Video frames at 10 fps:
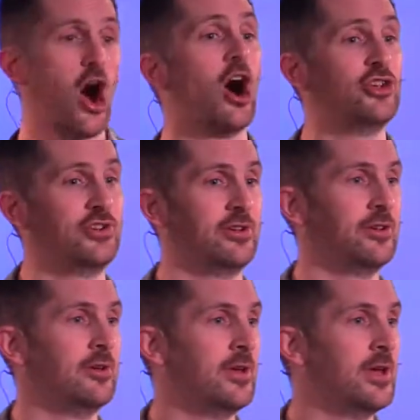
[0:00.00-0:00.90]
God
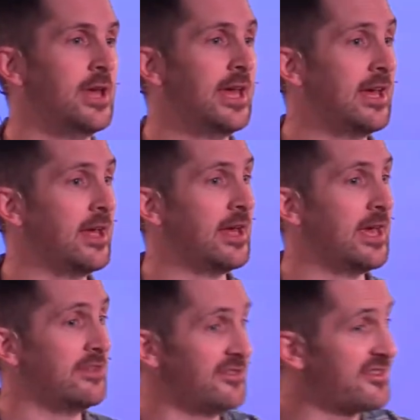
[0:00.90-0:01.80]

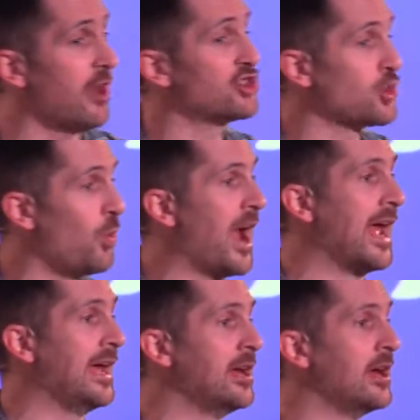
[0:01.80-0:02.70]
in such a
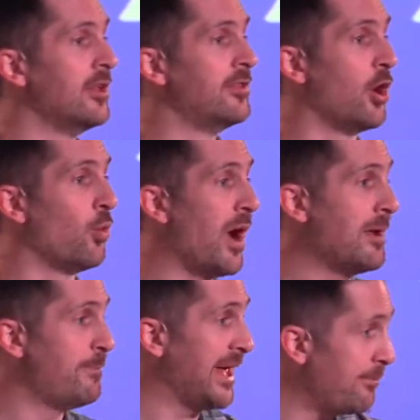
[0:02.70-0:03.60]
way that
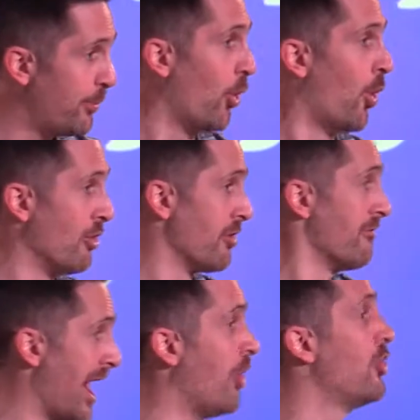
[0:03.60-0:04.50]
when people are
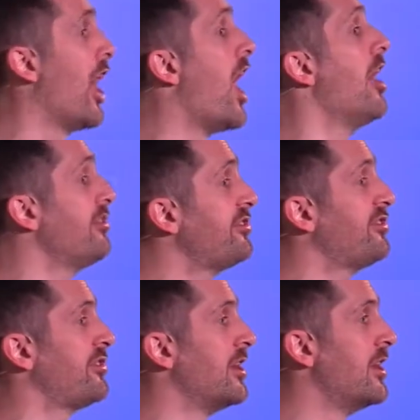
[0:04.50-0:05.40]
around
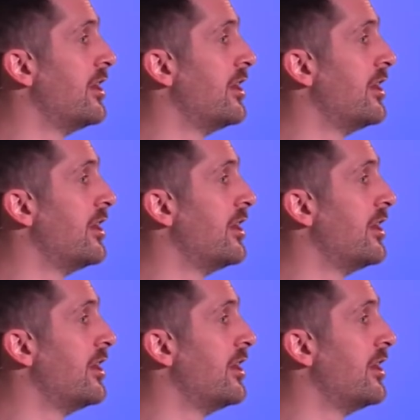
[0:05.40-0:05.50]
us,